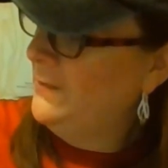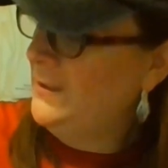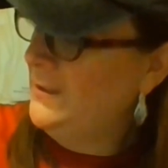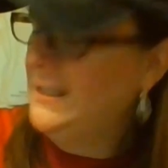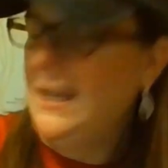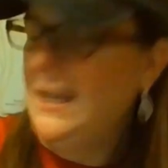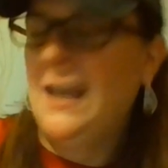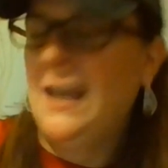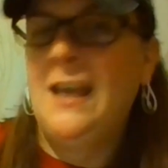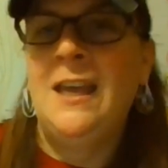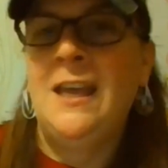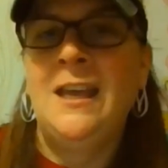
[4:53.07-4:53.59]
of
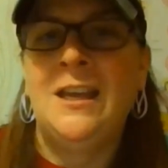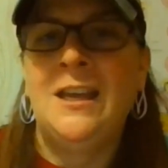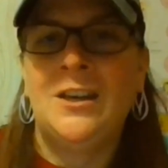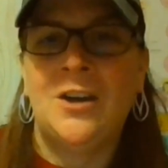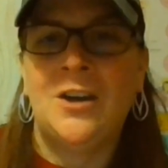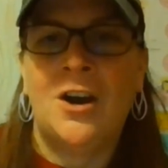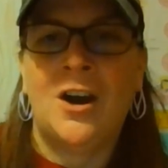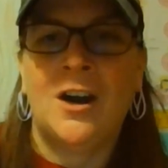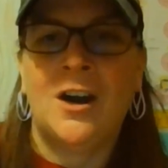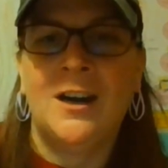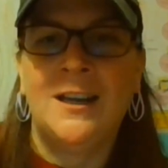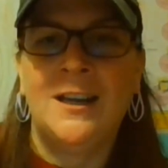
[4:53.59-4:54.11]

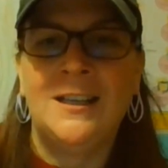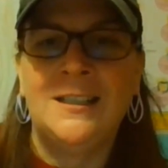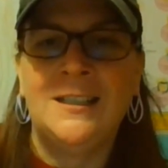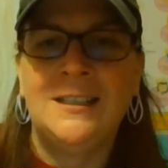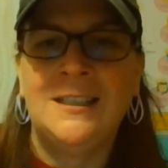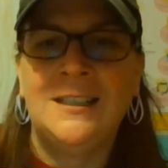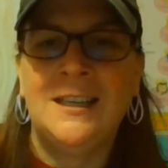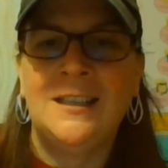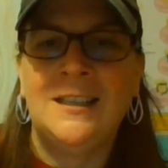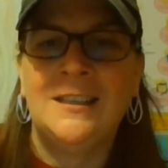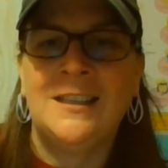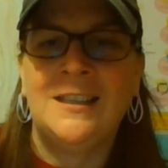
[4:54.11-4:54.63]
10 are
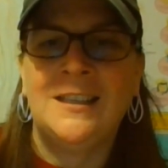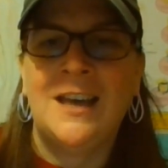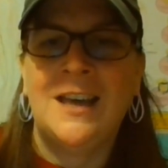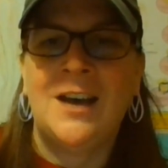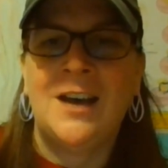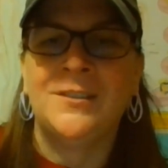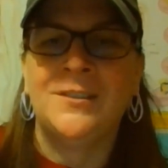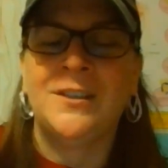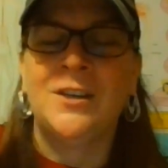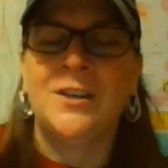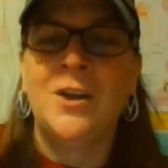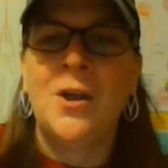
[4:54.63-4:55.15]
in
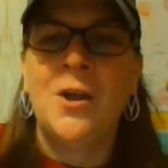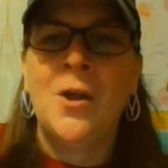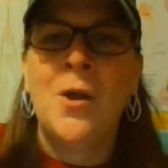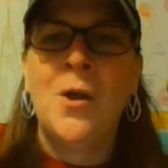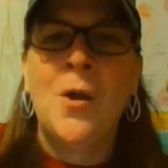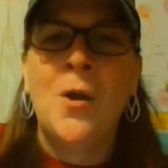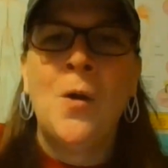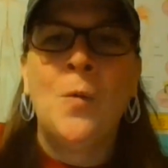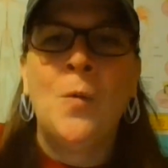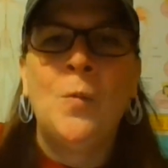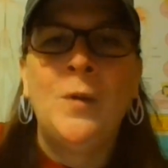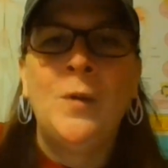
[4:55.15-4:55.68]
10,000?
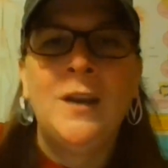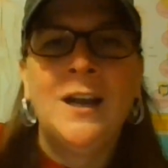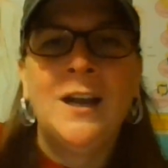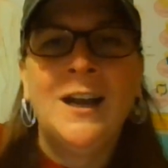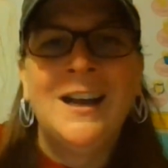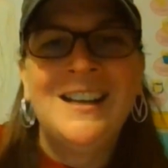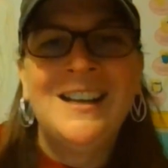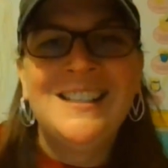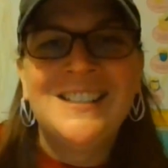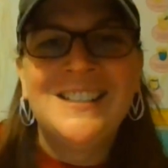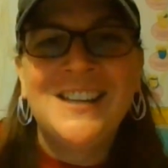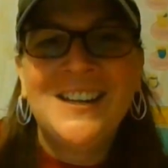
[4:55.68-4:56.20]
When
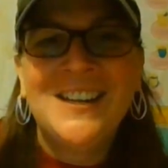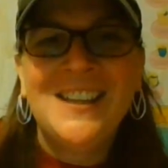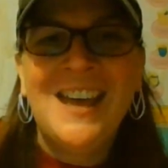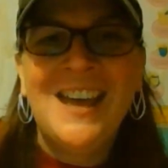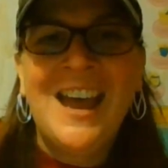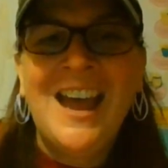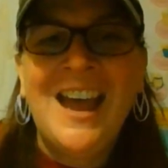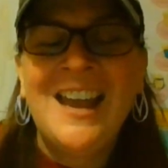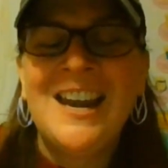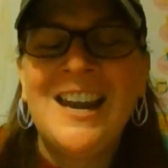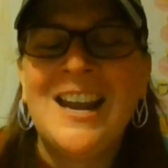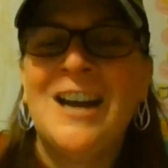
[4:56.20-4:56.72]
I saw
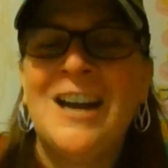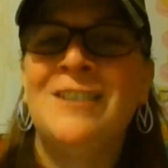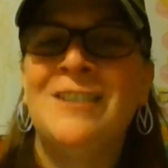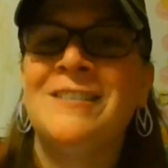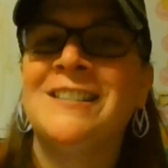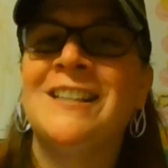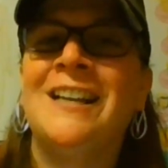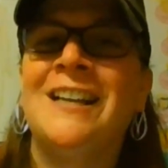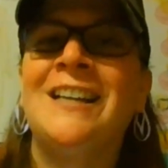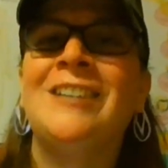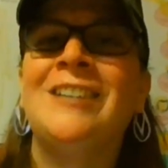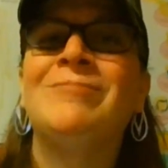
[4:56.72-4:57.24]
that, I
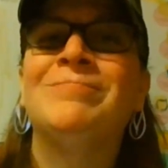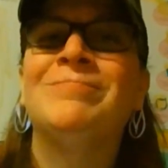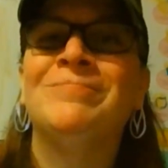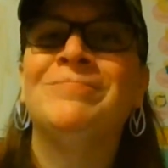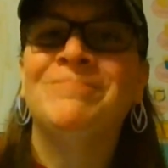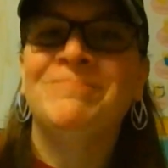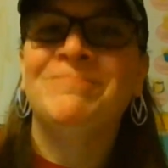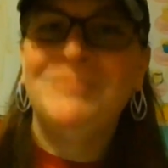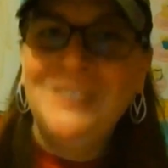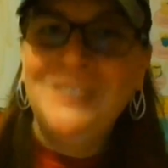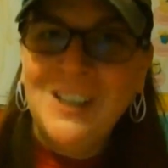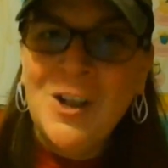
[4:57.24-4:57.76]
was like,
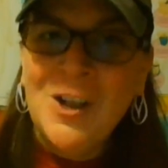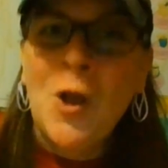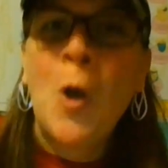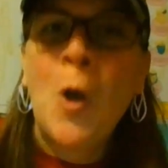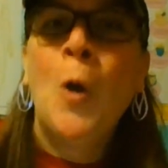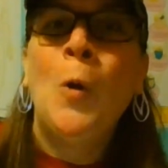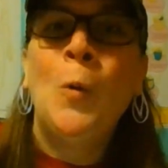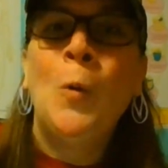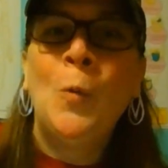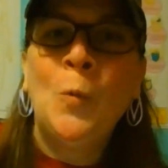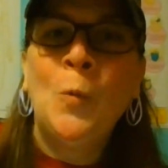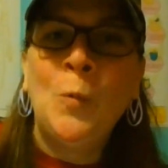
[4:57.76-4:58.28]

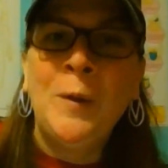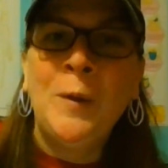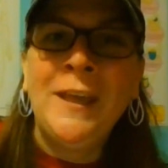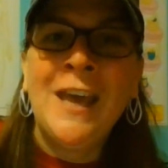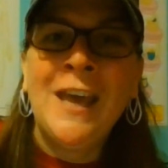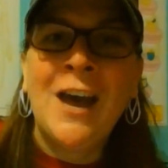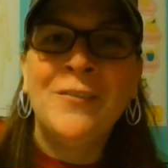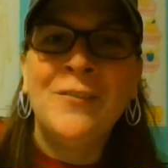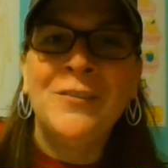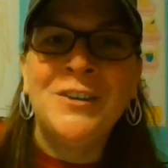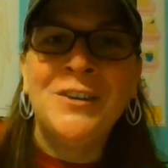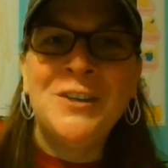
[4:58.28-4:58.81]
we
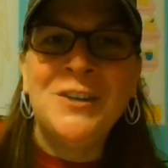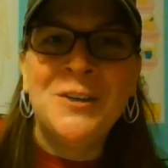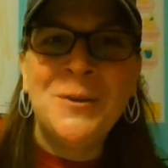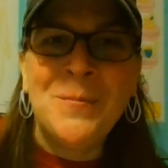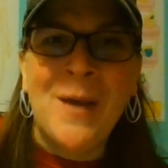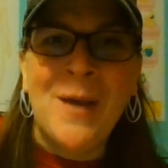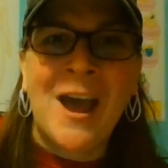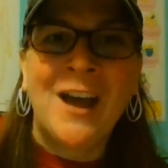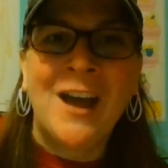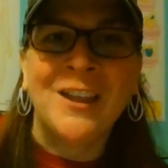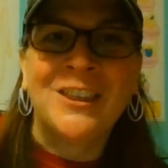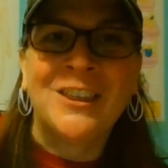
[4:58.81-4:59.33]
have a new
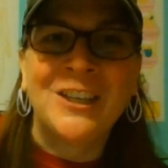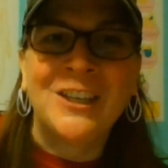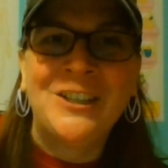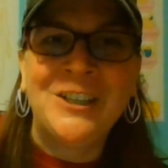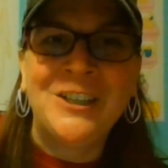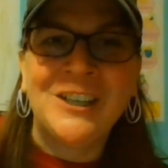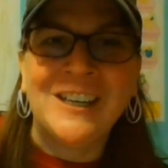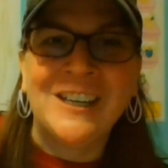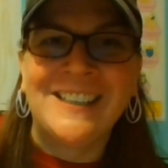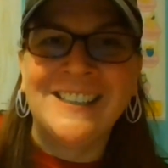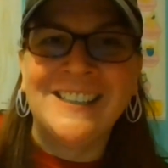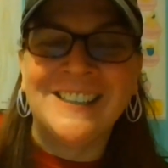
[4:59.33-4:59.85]
math
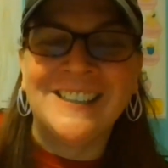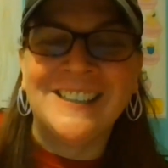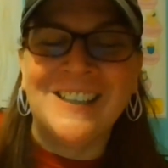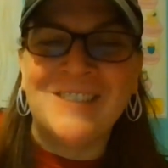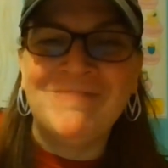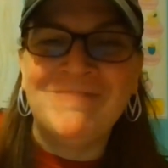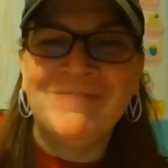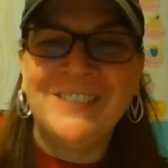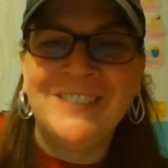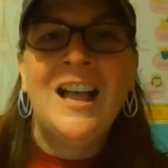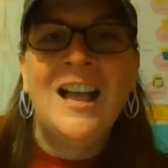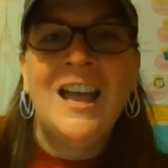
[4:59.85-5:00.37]

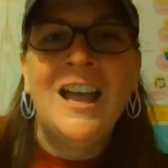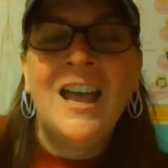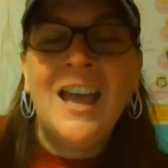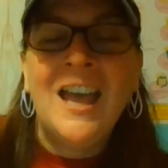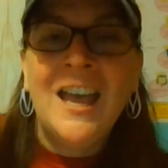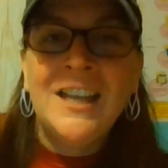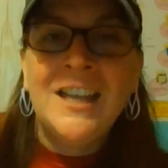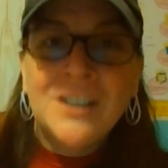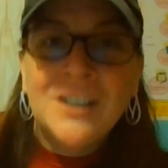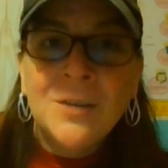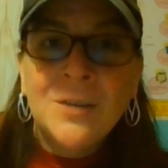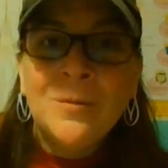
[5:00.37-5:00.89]
curriculum.
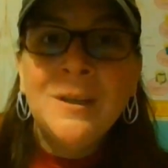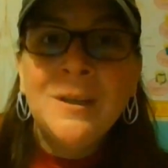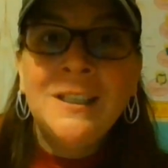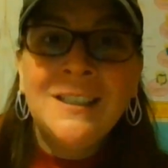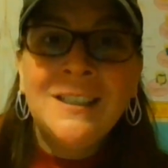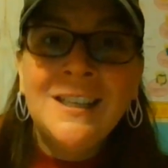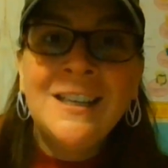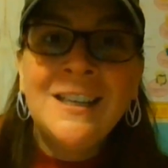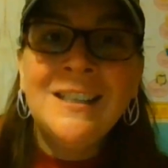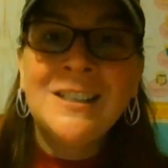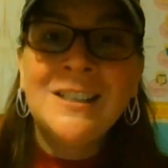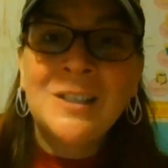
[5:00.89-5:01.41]
And so we
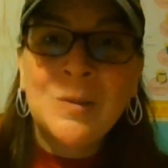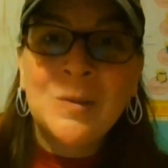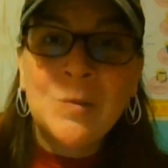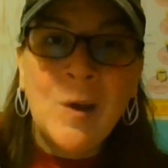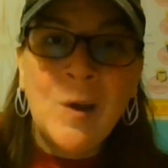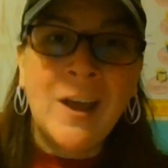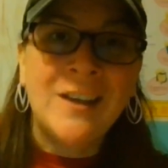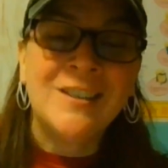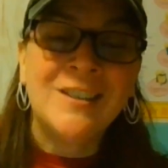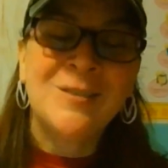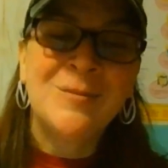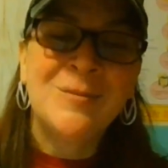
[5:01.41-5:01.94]
did
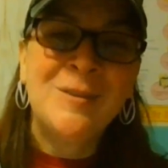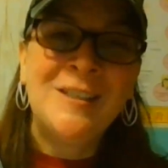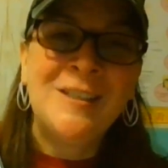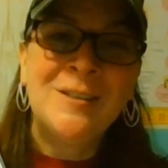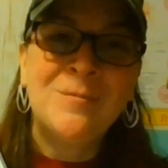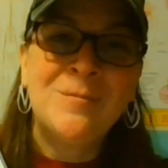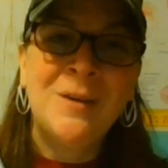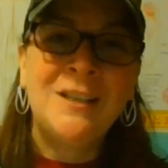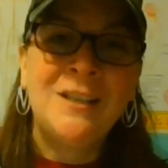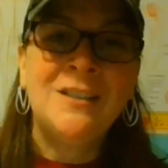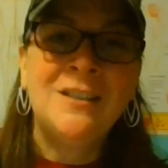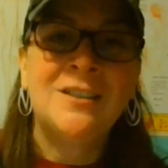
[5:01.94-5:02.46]
switch. We
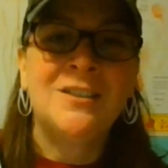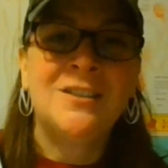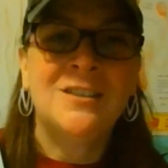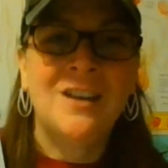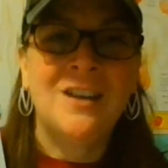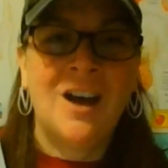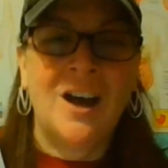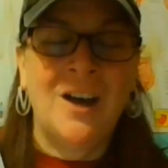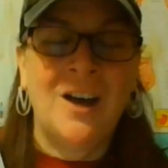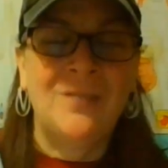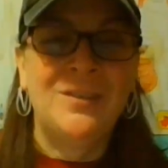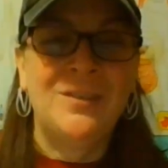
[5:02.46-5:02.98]
switched,
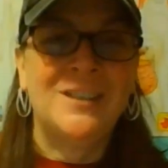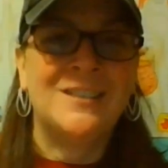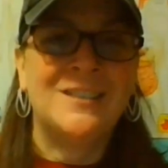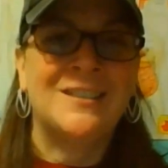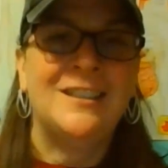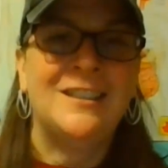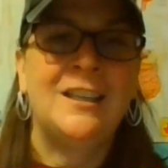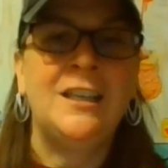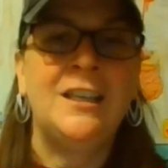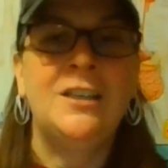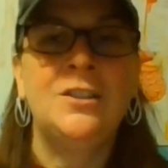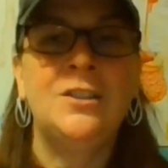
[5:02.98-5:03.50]

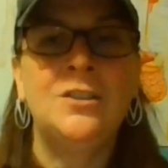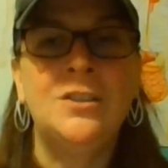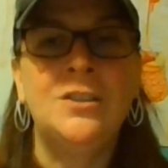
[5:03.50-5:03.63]
obviously,